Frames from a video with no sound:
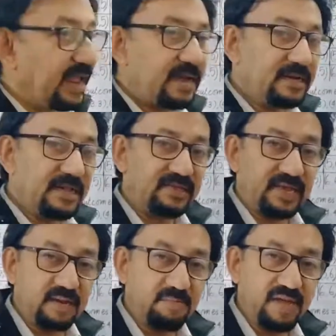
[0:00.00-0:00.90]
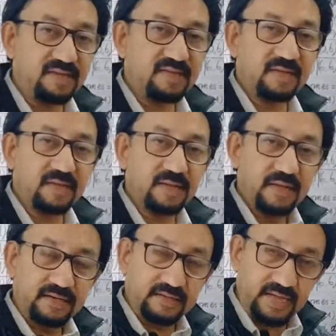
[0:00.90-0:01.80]
At least 10 means
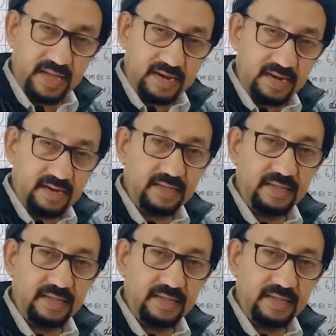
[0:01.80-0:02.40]
10,